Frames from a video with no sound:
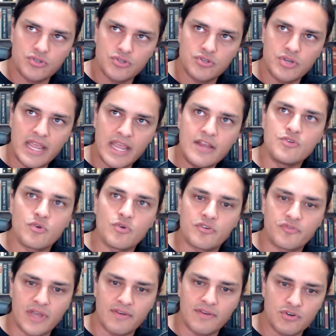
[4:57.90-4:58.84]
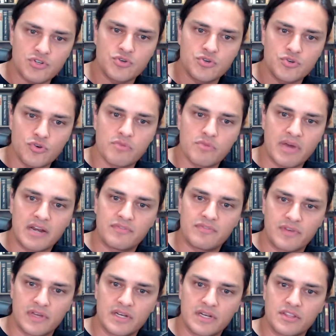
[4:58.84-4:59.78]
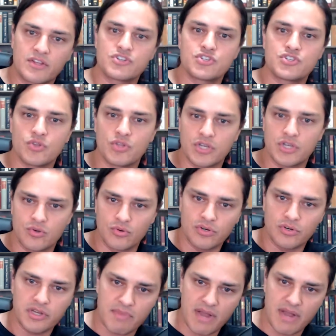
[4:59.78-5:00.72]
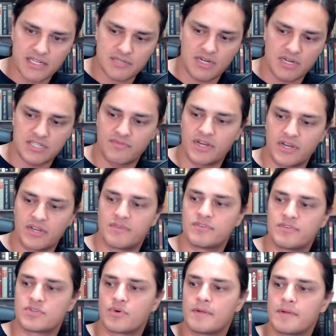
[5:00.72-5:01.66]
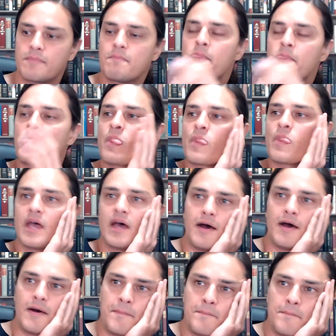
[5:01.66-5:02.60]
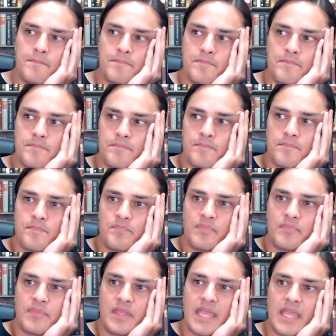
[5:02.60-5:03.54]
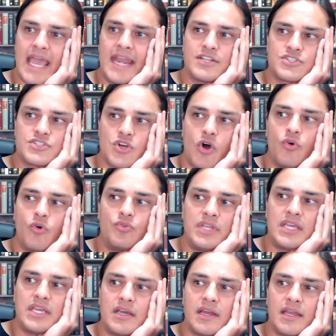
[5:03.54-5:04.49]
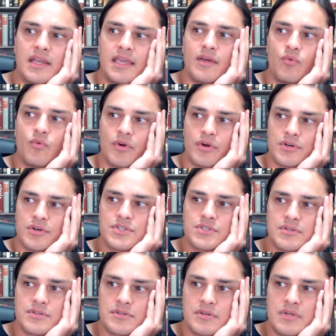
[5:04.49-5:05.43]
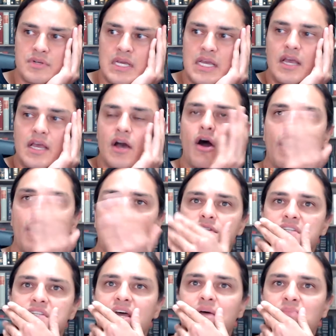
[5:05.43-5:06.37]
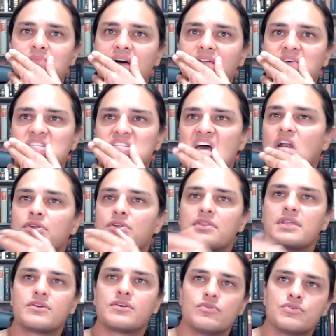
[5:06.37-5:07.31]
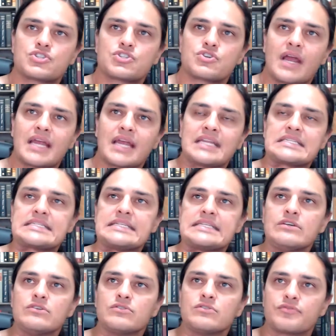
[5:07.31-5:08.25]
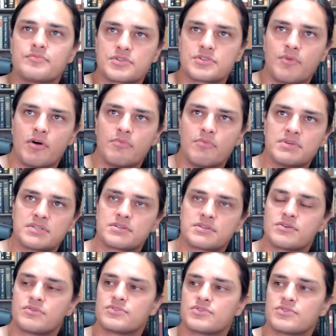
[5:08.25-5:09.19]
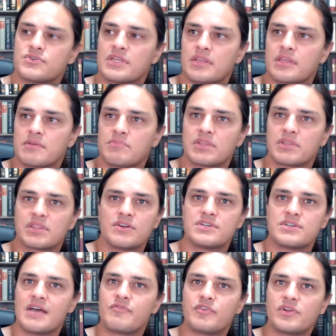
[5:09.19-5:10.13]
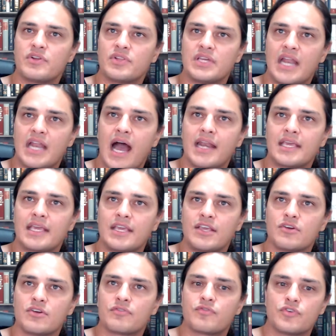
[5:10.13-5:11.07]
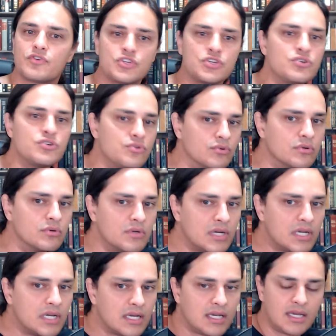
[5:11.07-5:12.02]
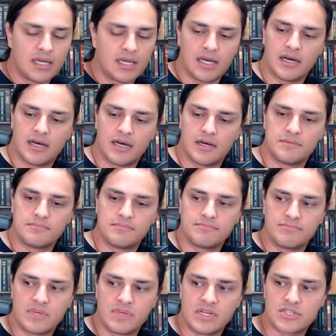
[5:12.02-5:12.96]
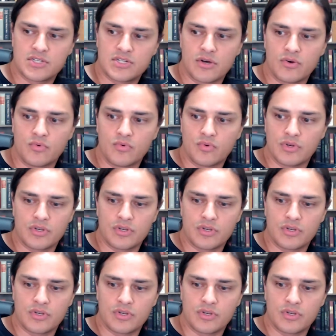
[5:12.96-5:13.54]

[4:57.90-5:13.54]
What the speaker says: in your favor to your benefit. There's so that Google can maximize the value of their inventory. And it's only get worse. On some levels, I don't think Google's trying to steal from small business owners or anything, but they're definitely not here for you. And so